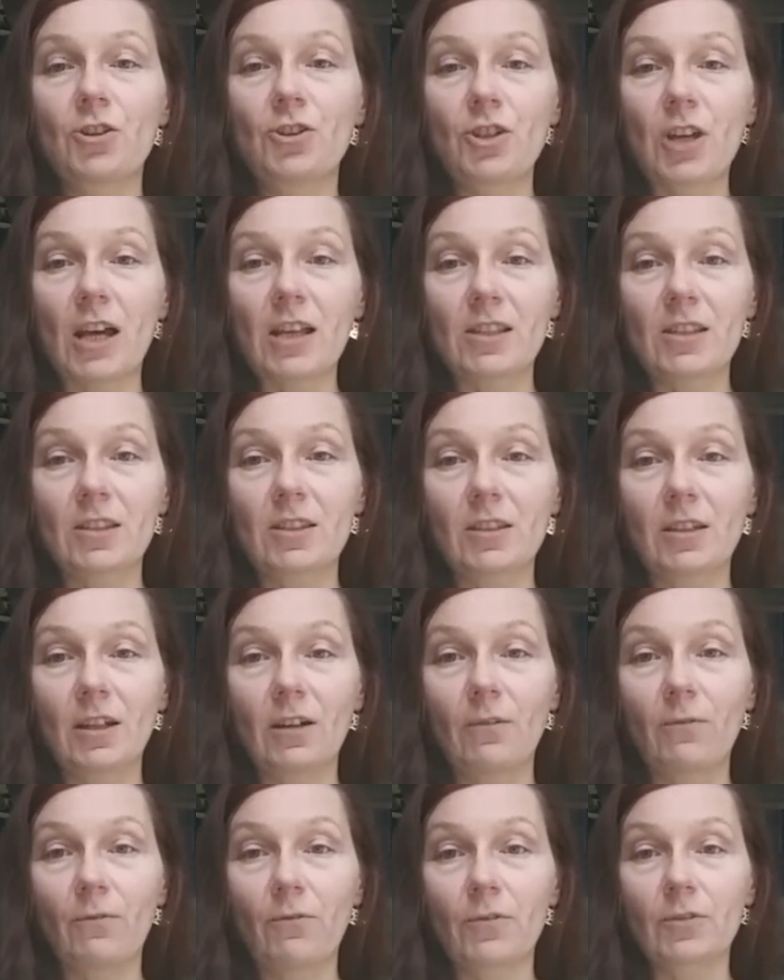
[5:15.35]
just
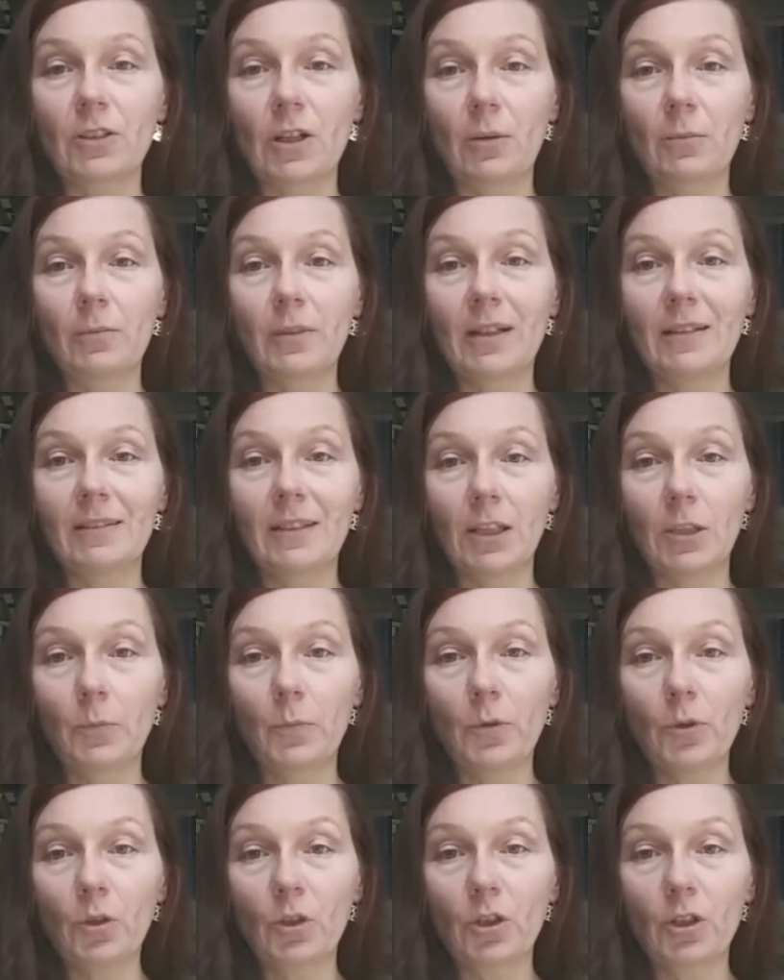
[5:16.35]
from that
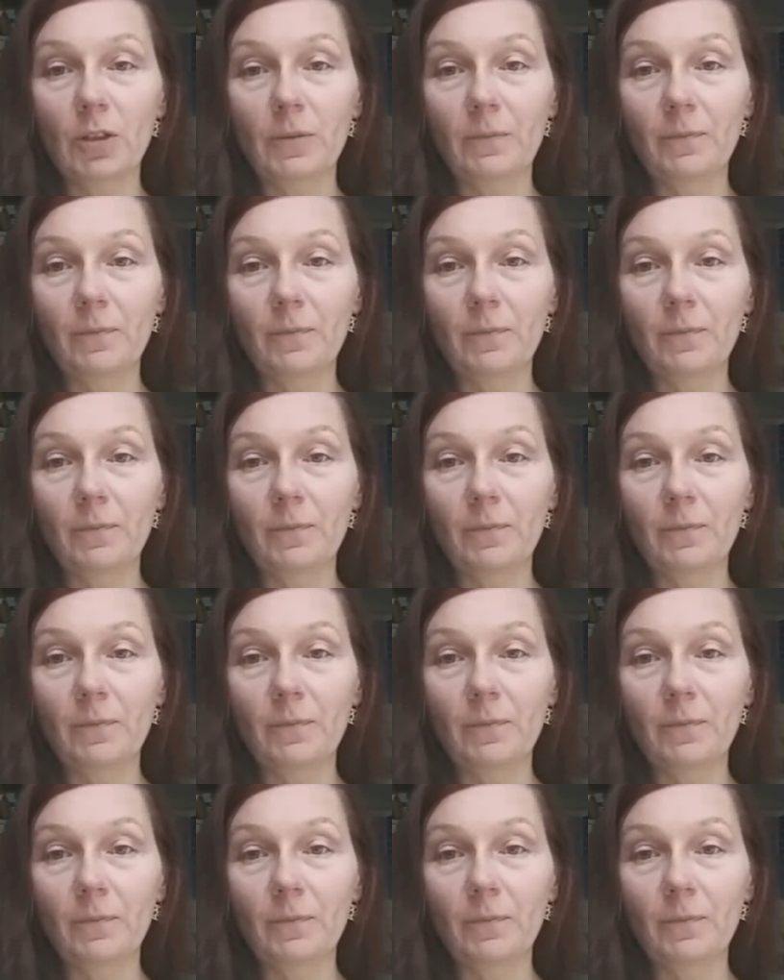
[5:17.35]
book,